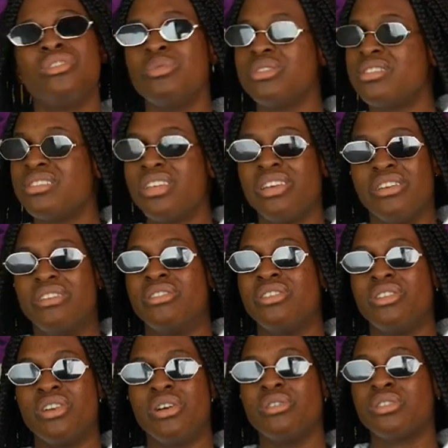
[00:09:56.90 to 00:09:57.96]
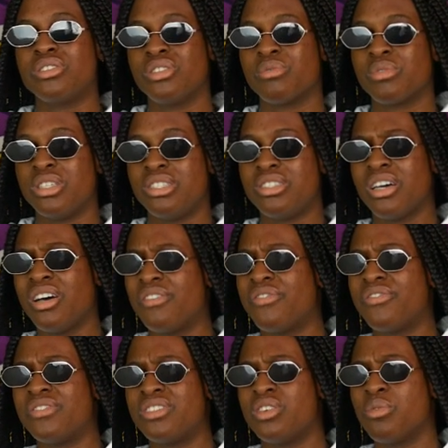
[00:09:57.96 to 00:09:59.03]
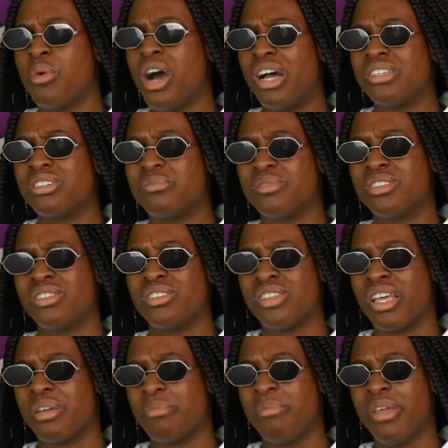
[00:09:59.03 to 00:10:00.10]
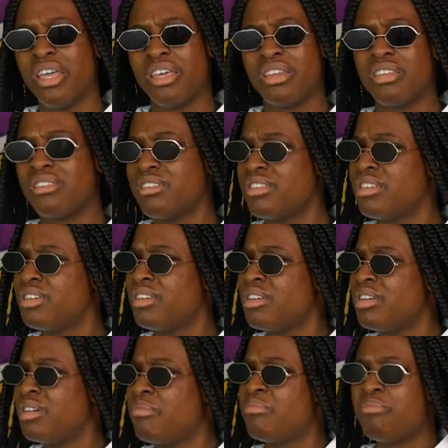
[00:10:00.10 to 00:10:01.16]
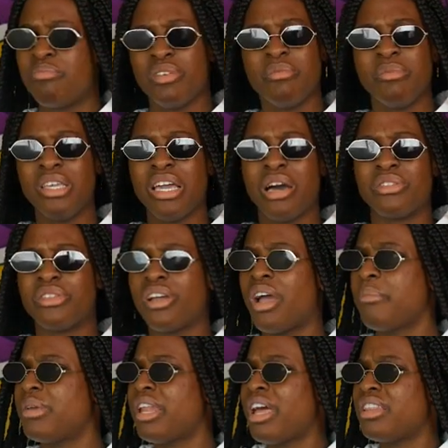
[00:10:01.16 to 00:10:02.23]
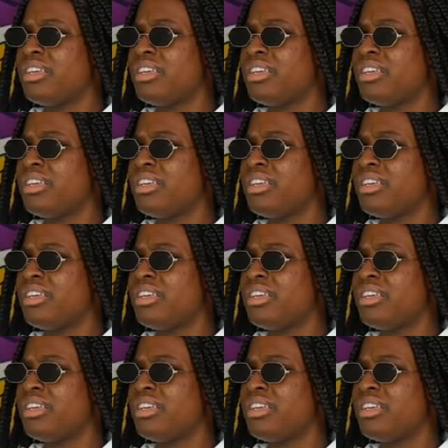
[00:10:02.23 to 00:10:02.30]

Still wasn't there, you know, still really tough to watch. I'm sitting there like, man, put me out there. I